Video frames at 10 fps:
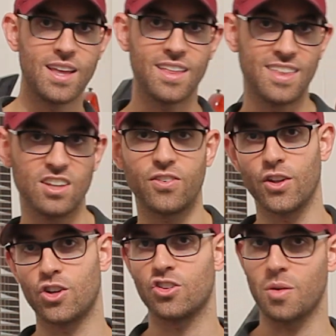these
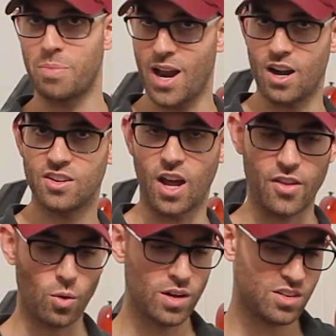filters compare to
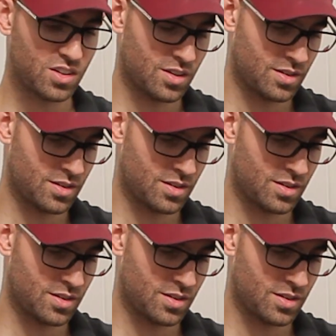other ones.